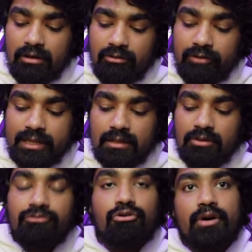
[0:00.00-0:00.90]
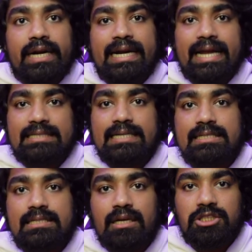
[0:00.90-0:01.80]
with 4
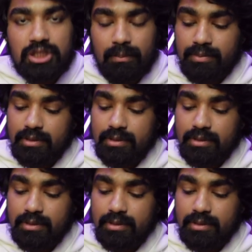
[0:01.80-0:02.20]
indexes jump,